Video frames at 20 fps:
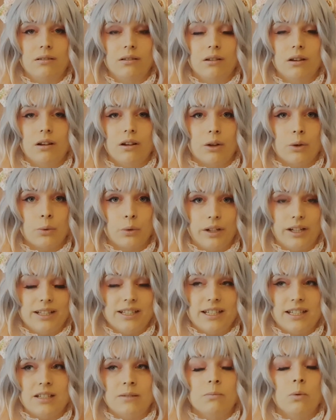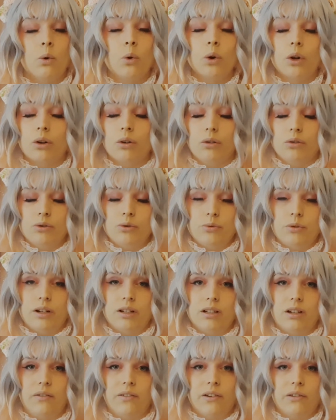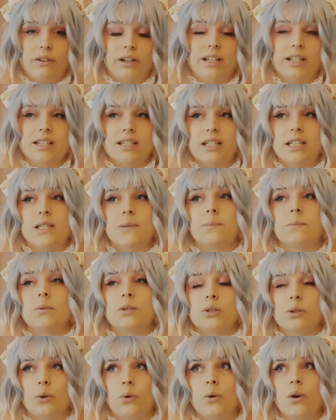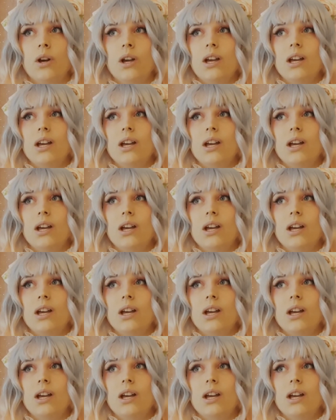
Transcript: uh, criticism or constructive criticism so